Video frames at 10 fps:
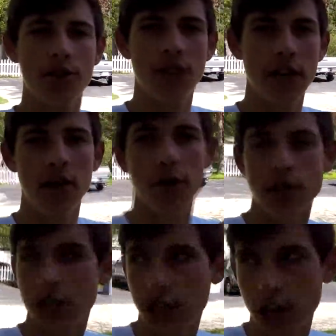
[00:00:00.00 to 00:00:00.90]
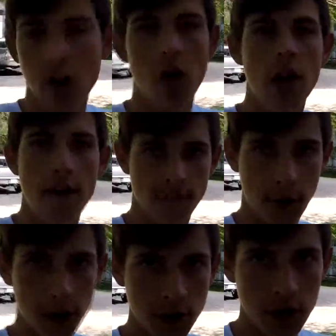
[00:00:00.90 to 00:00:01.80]
video is going to go.
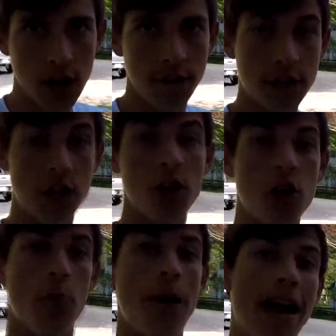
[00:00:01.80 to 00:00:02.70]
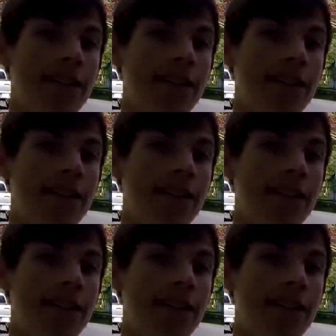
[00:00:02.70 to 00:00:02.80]
First off, it's going to go back